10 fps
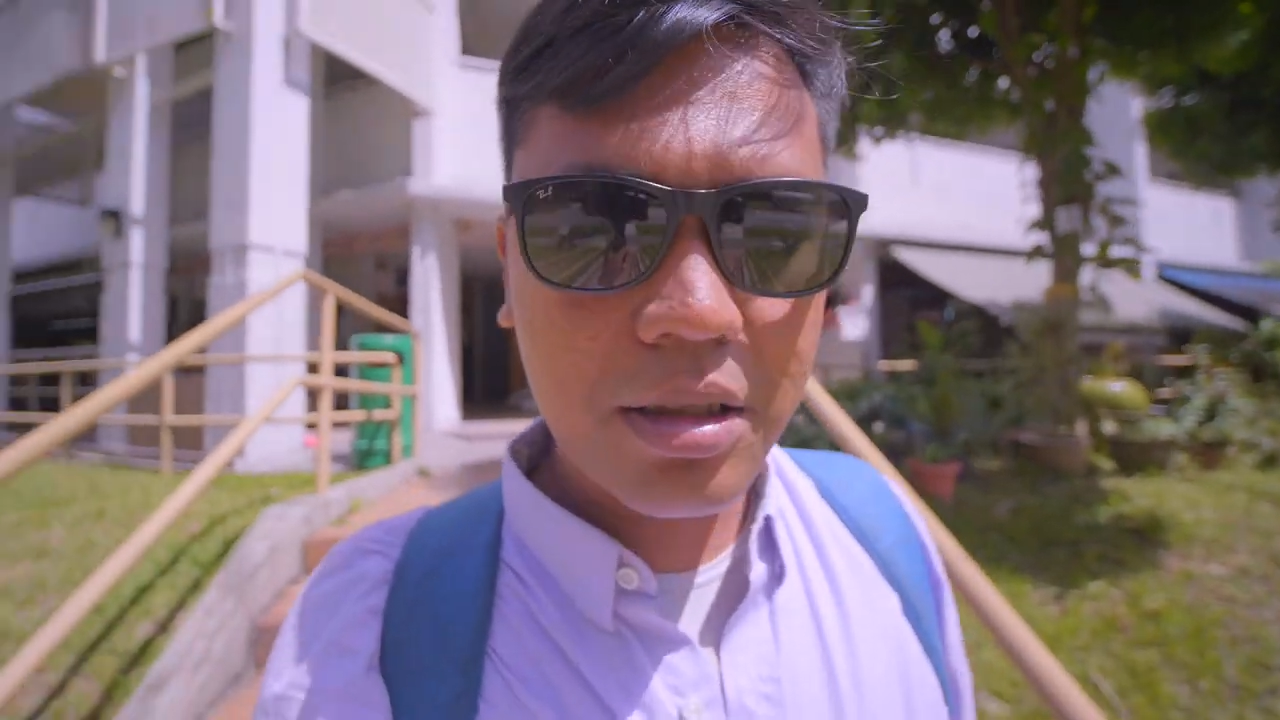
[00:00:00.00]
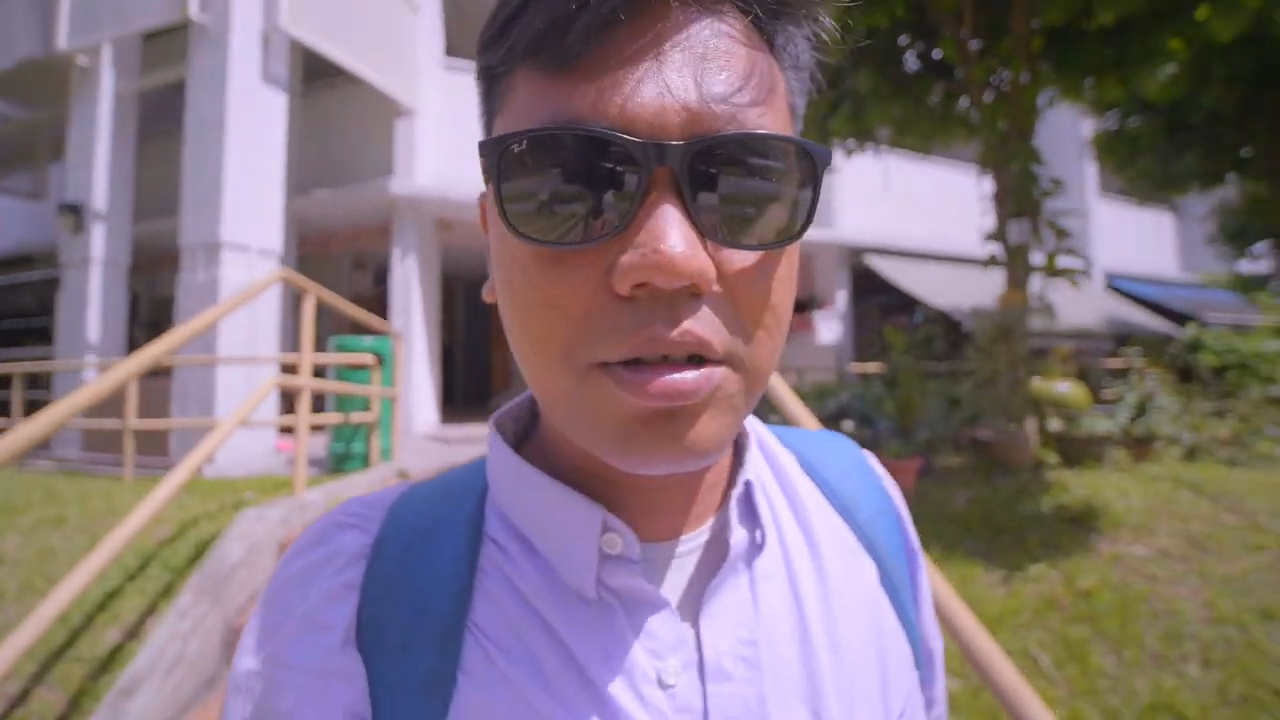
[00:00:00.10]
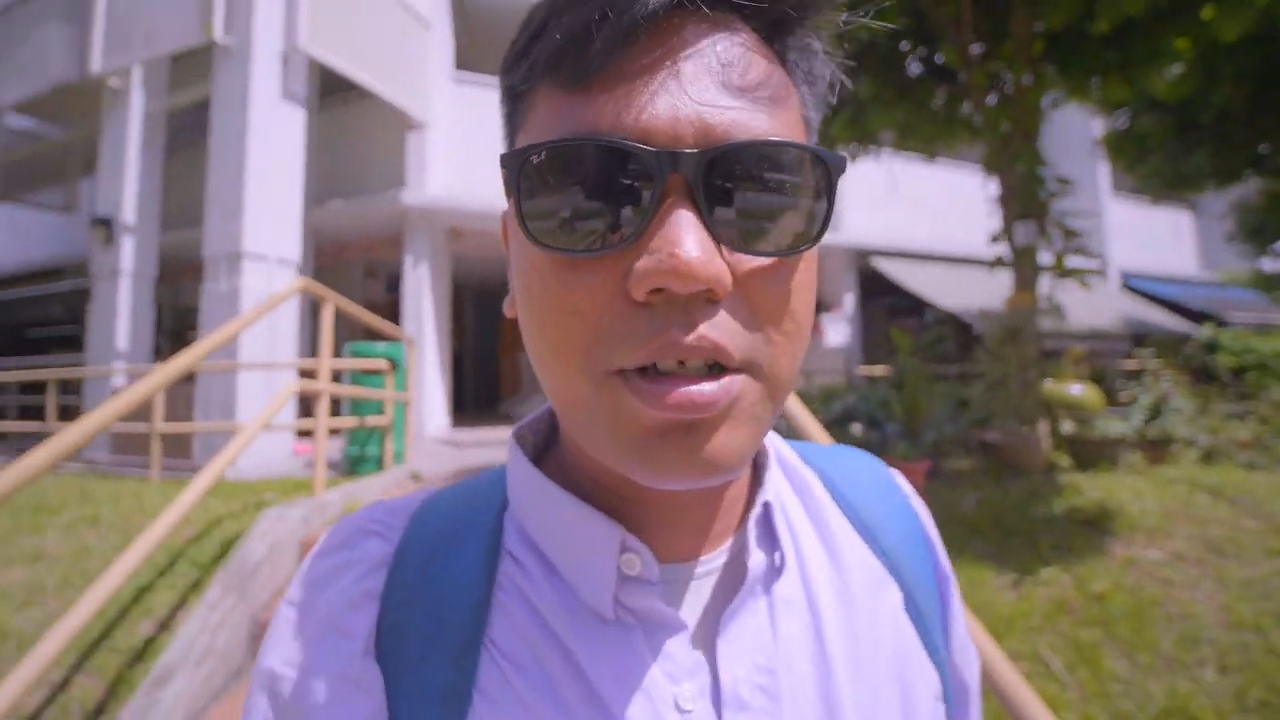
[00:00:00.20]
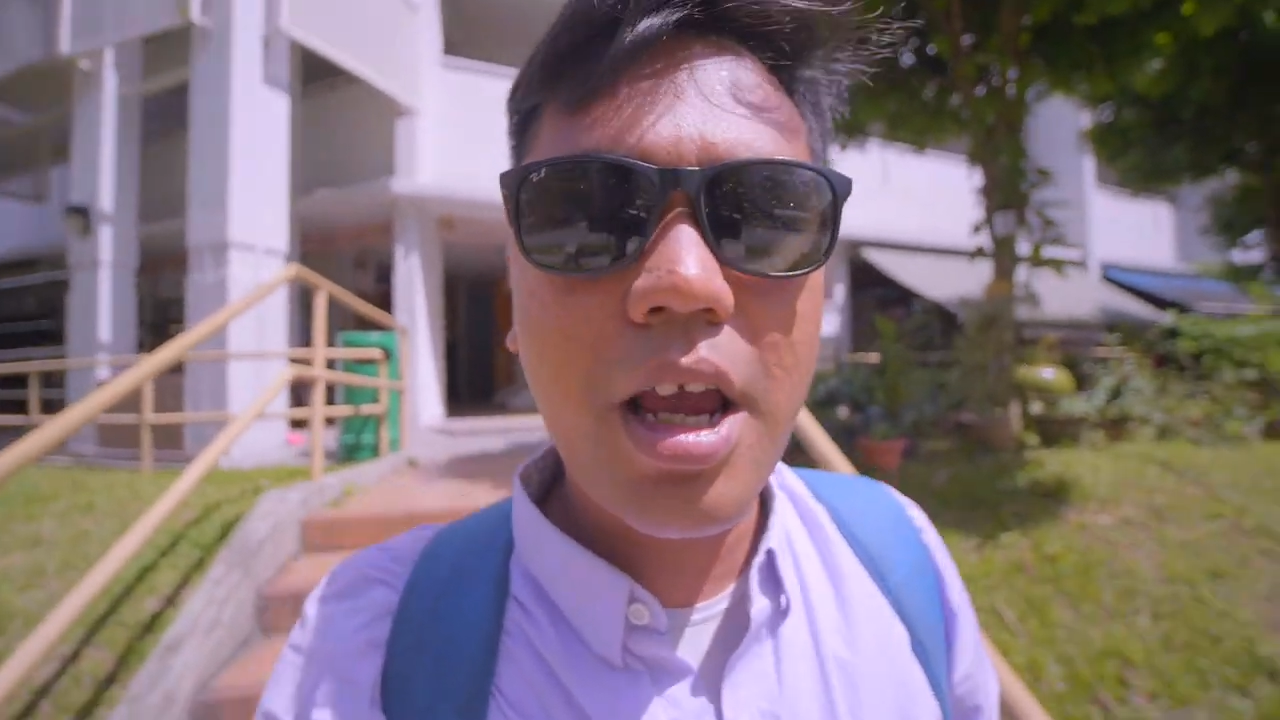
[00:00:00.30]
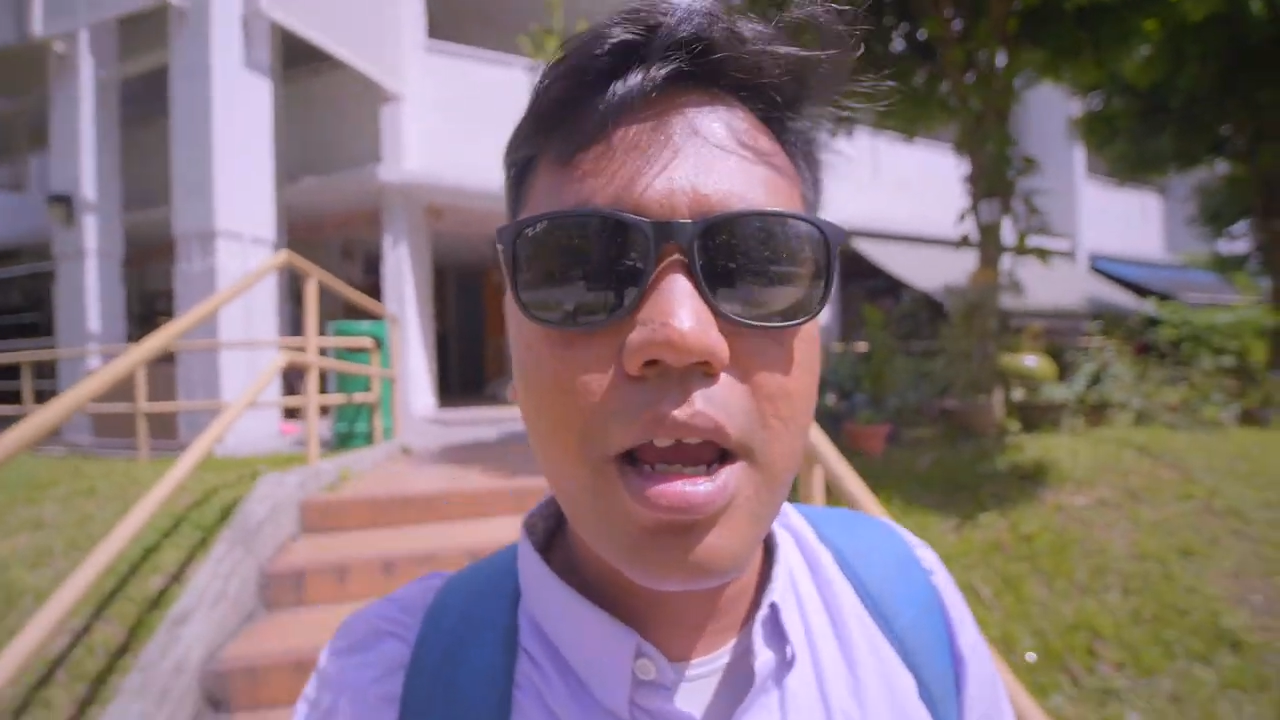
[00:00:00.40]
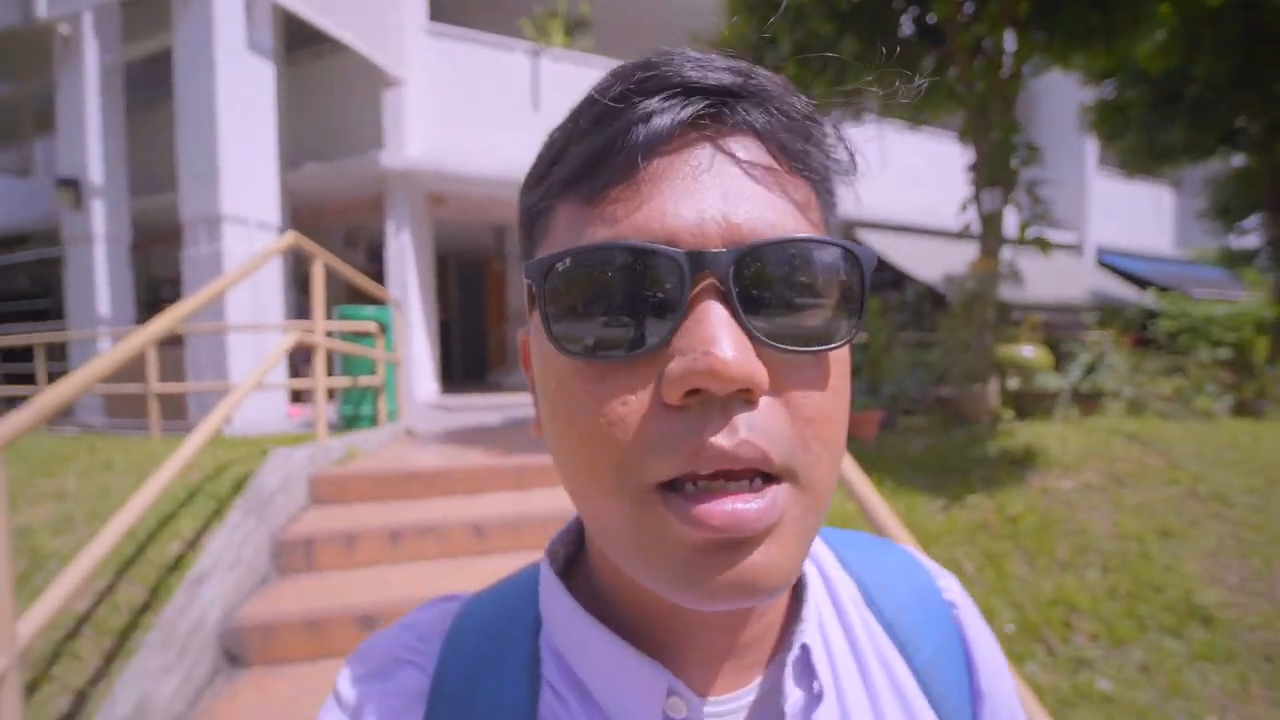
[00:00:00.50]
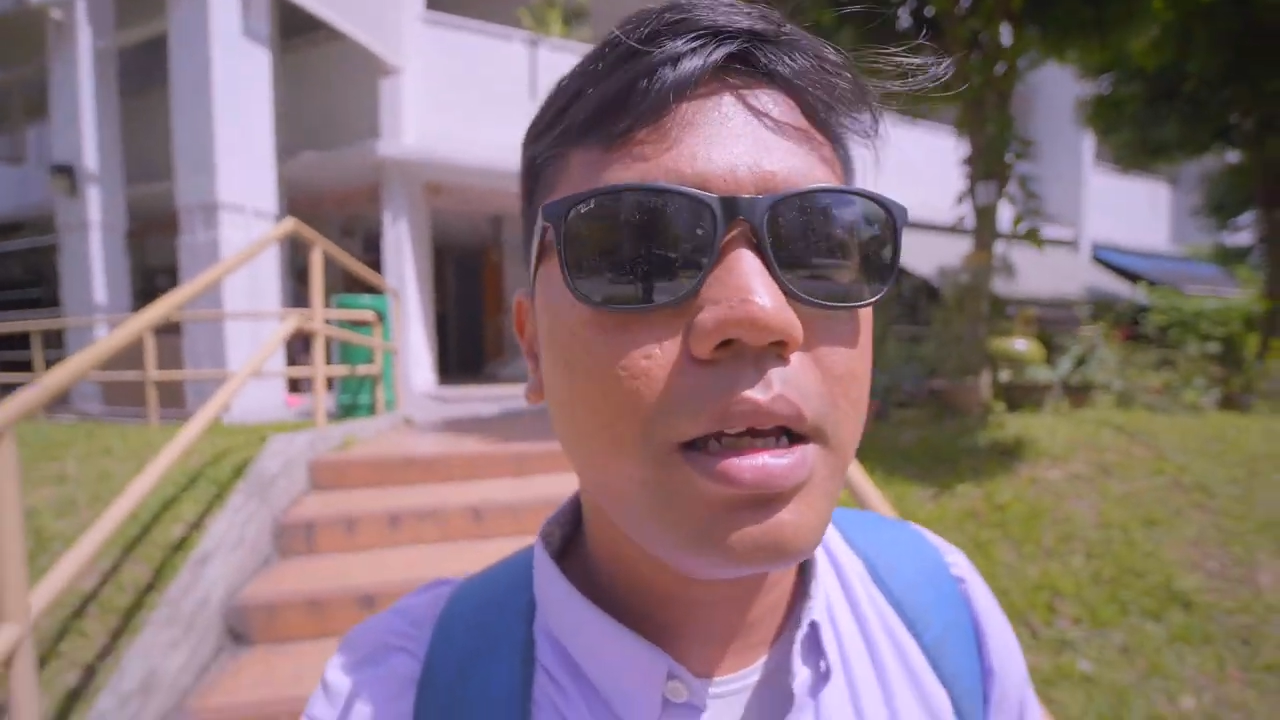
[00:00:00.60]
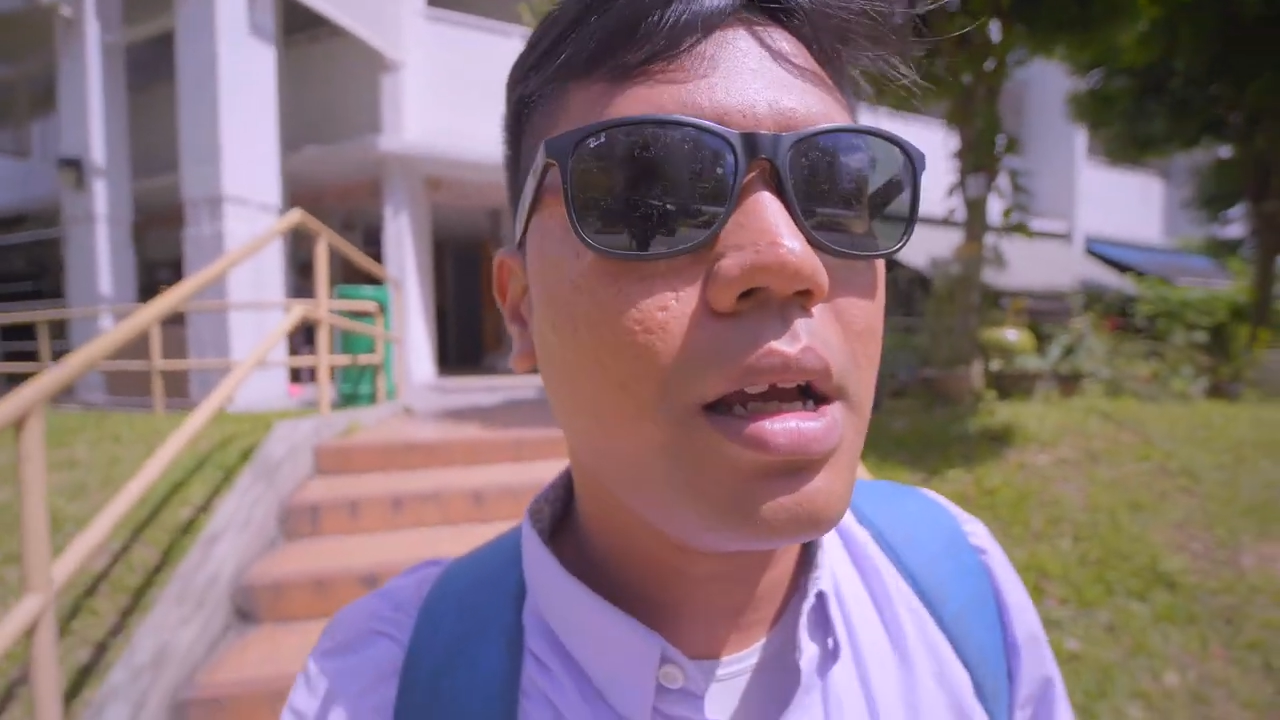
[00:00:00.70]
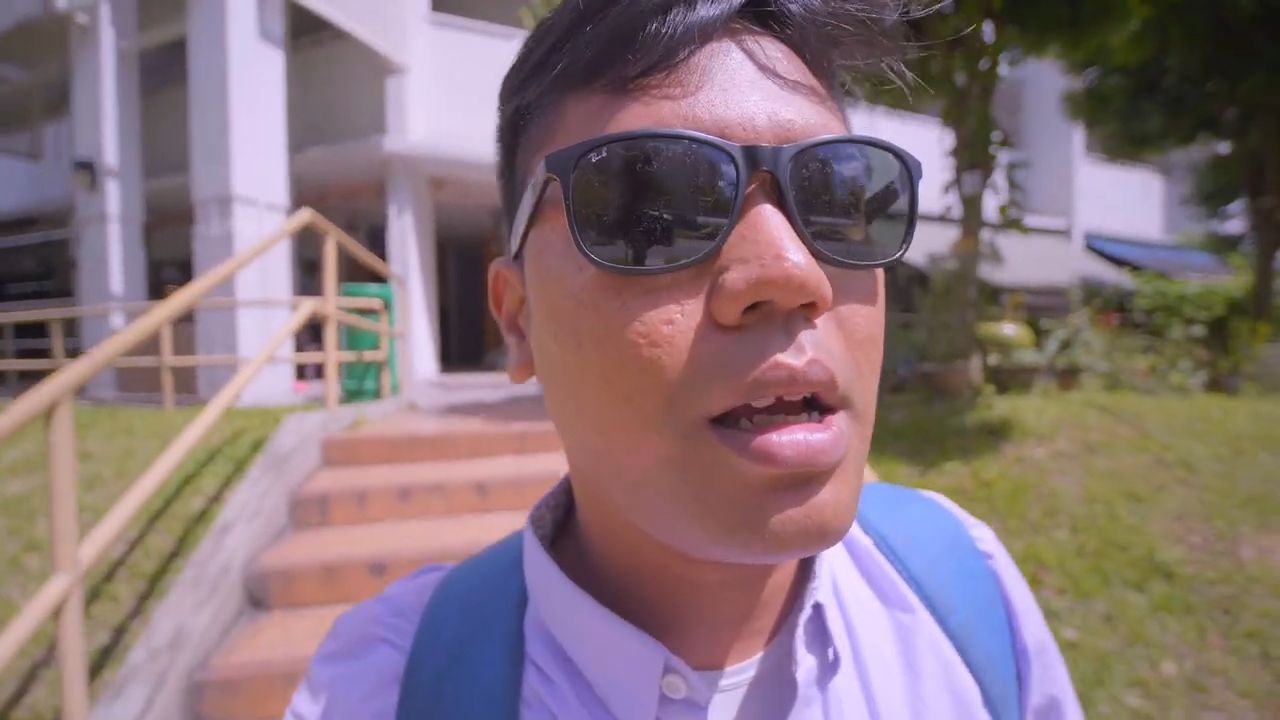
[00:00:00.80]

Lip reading: today